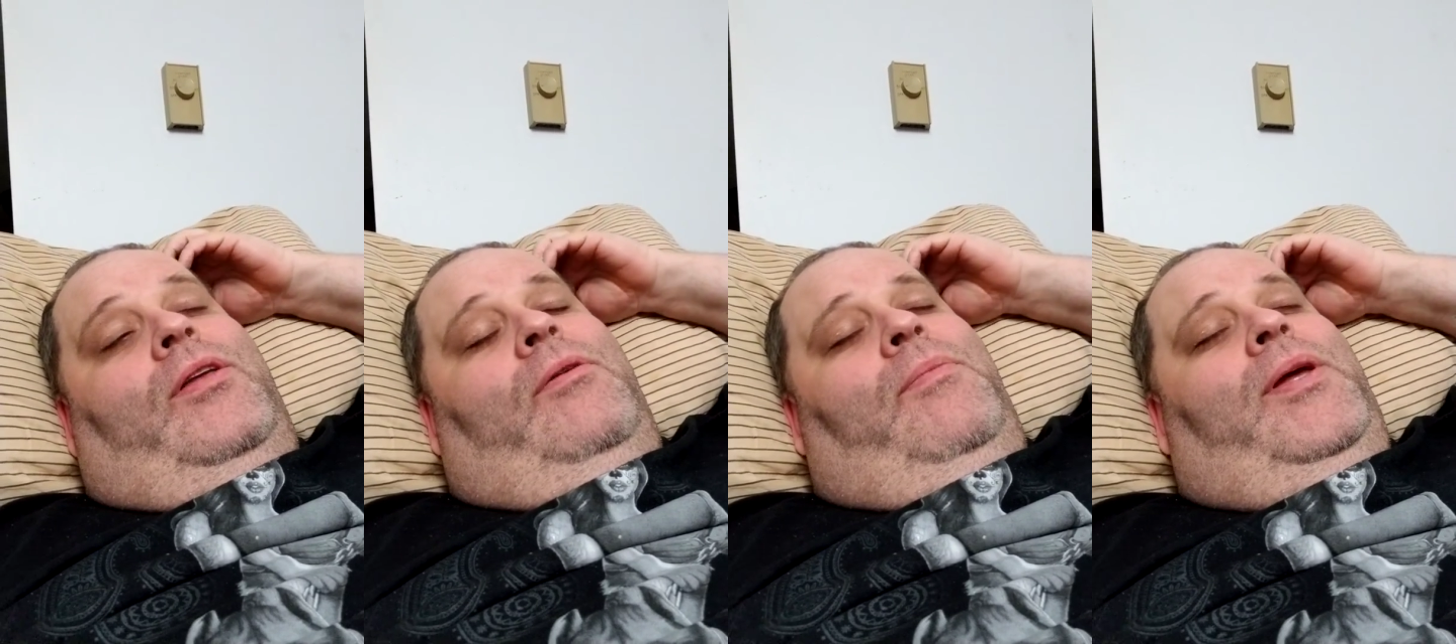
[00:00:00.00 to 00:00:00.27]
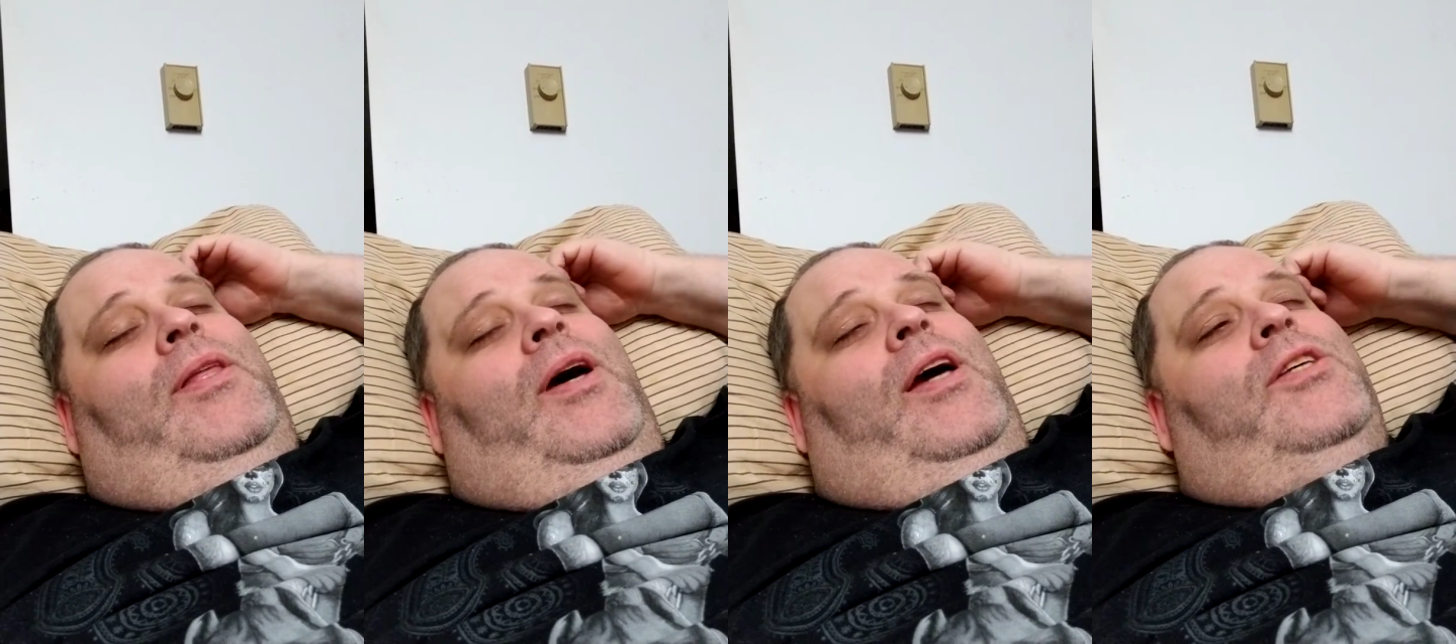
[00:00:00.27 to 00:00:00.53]
It'll
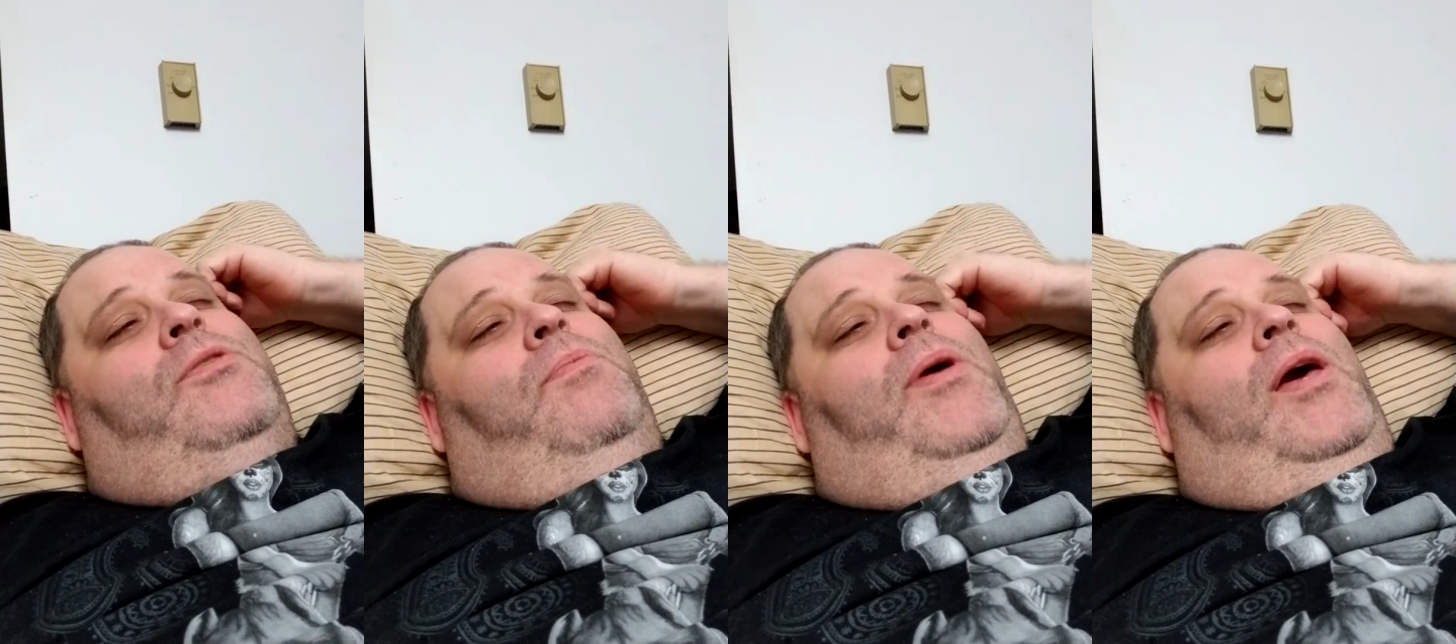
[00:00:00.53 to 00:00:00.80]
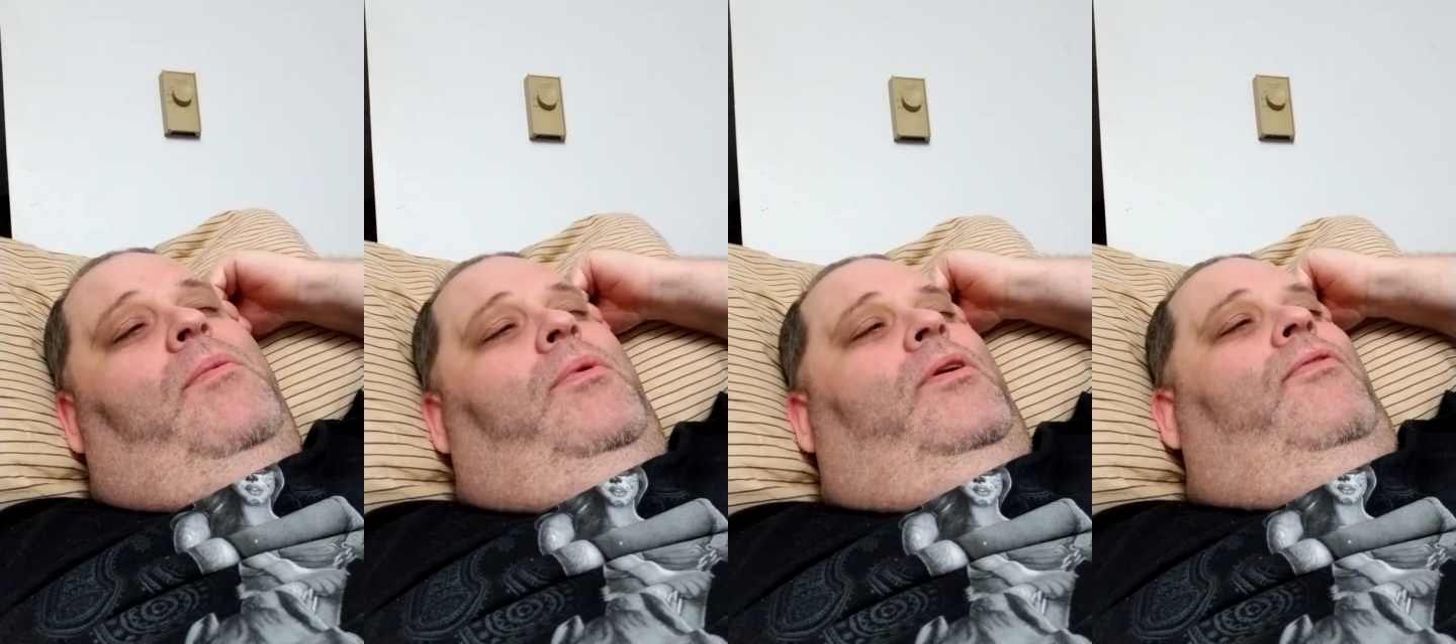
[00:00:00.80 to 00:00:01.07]
be nice to be
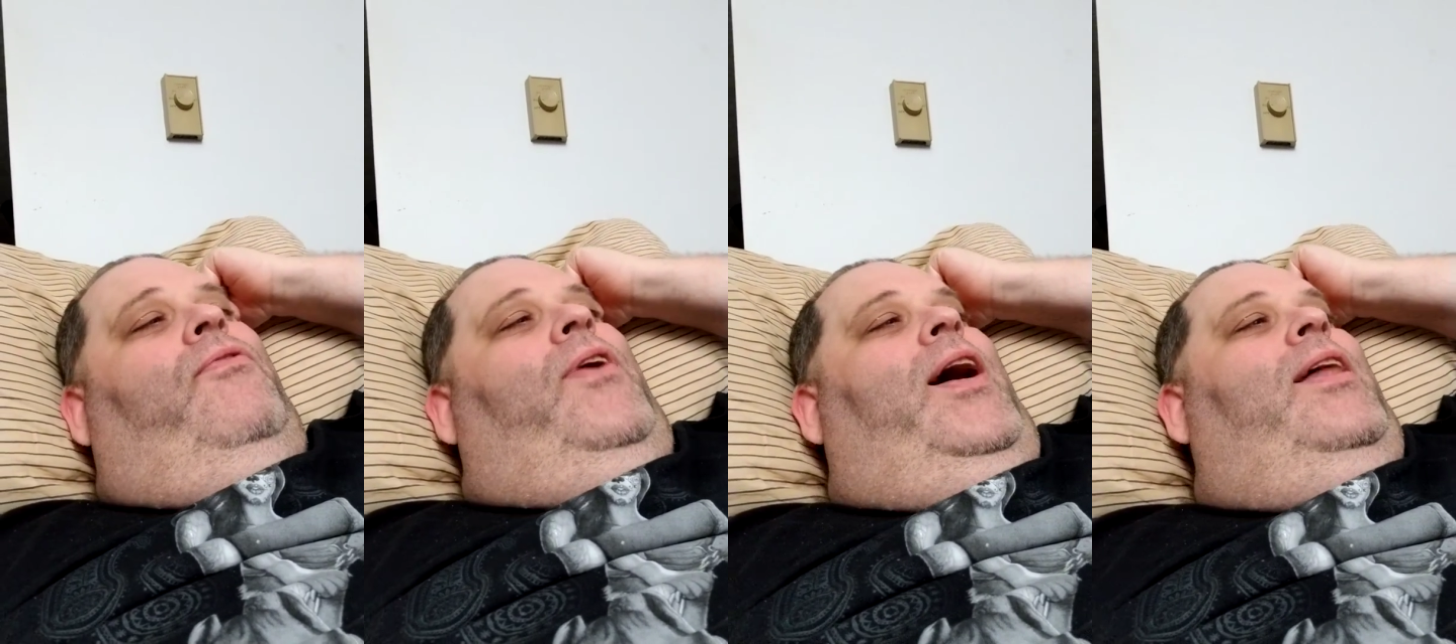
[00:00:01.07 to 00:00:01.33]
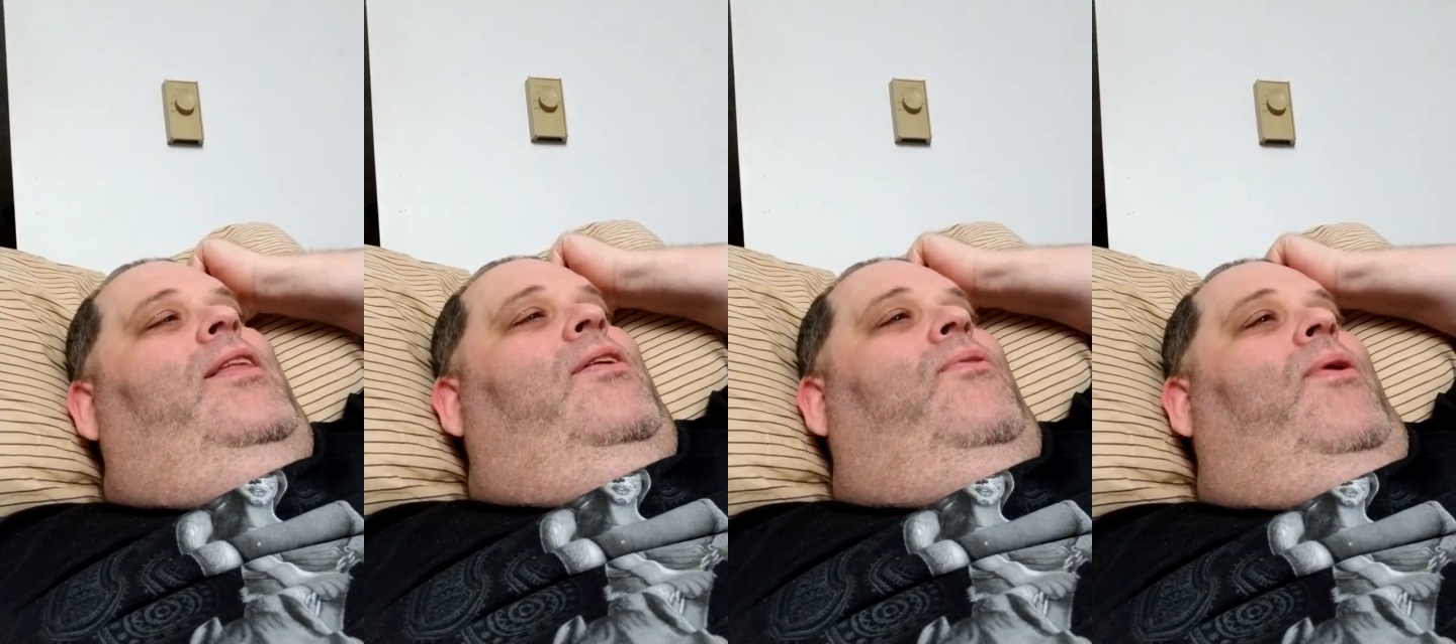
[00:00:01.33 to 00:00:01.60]
able to
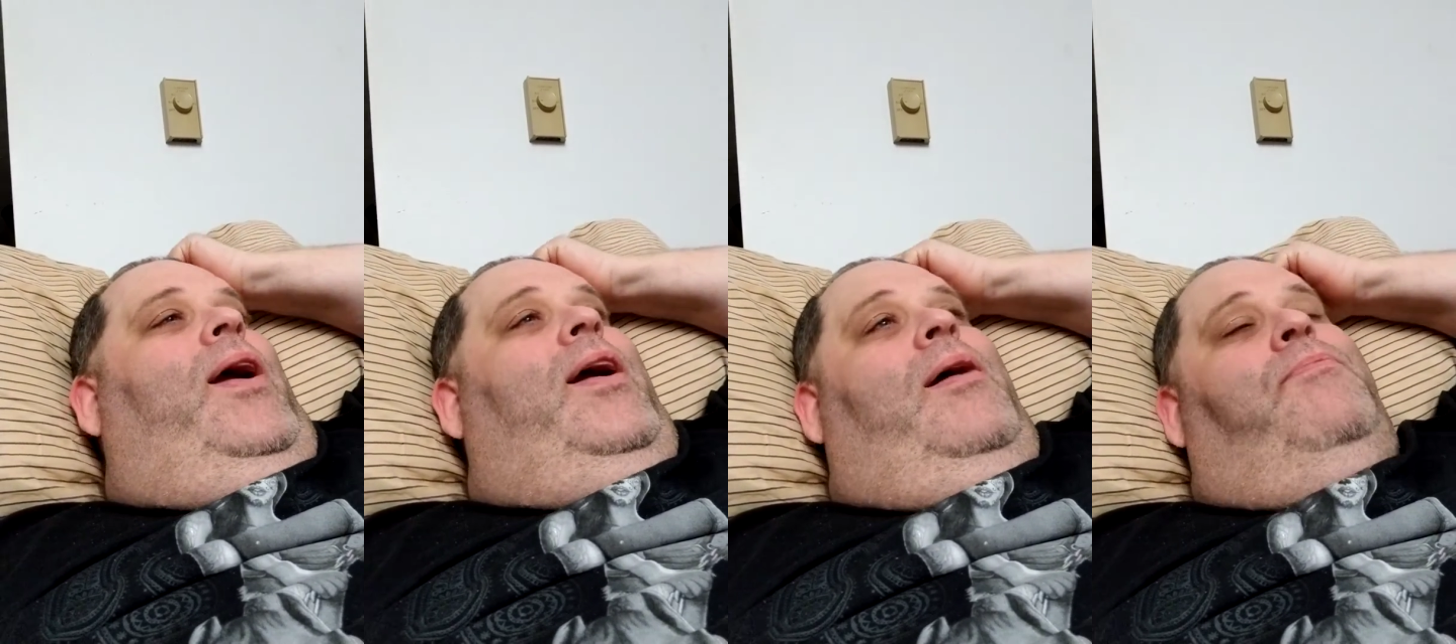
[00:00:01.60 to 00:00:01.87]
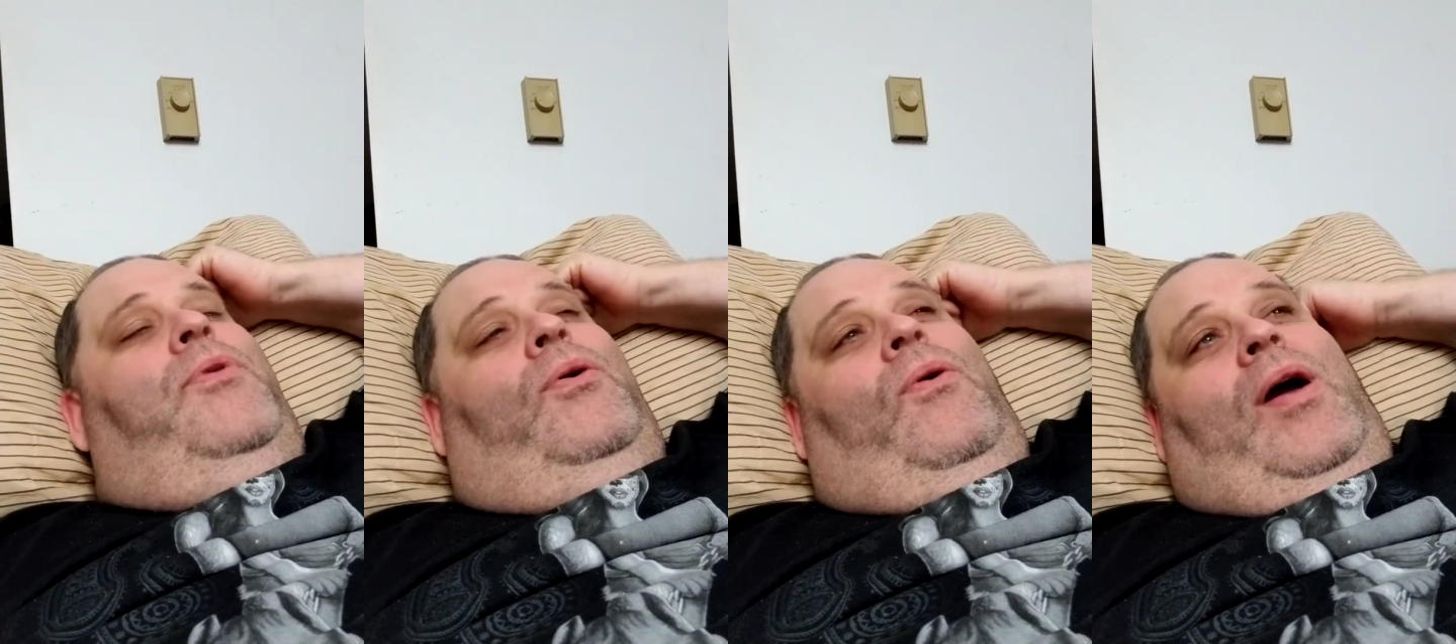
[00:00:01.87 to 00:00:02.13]
finally crank
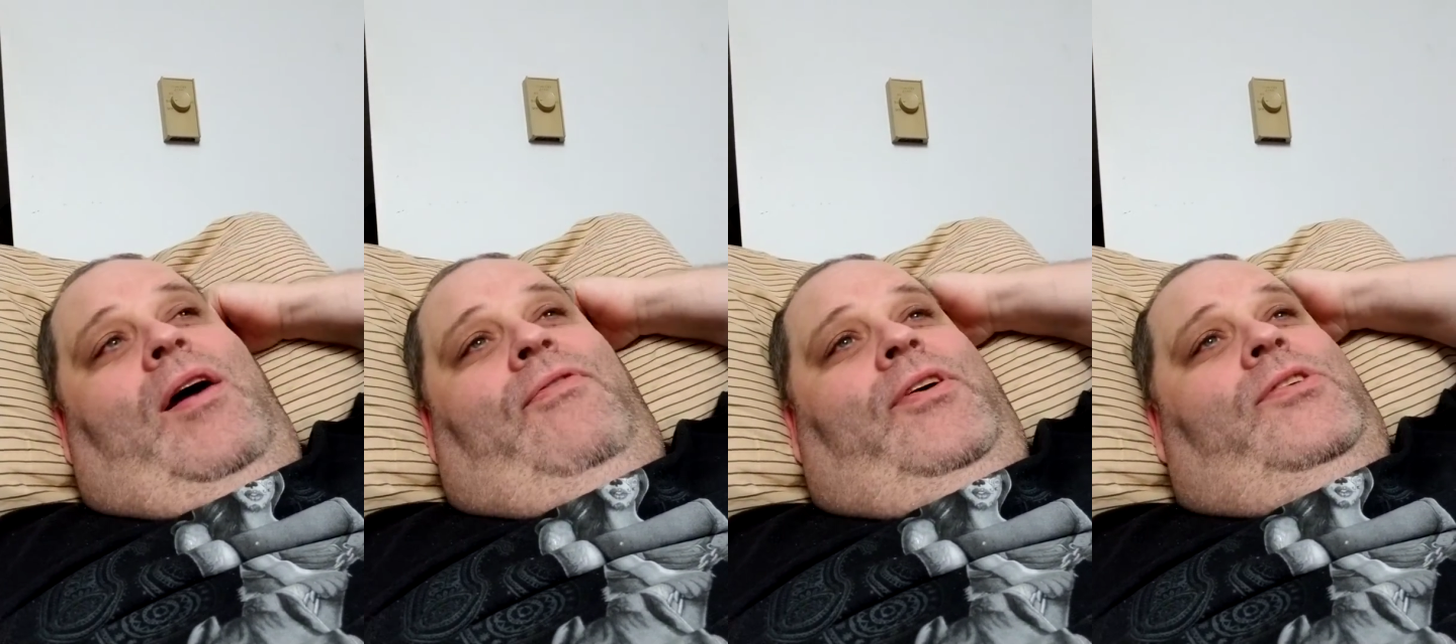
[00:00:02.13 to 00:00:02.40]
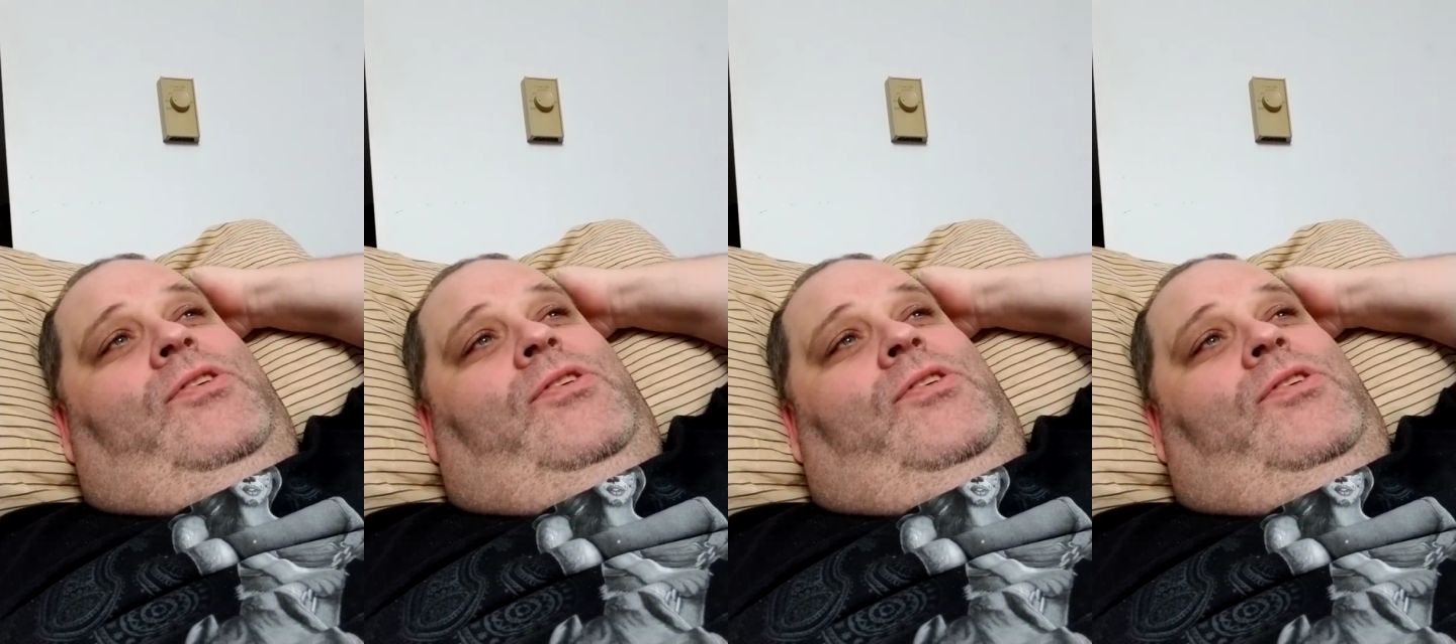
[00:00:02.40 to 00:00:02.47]
up the graphics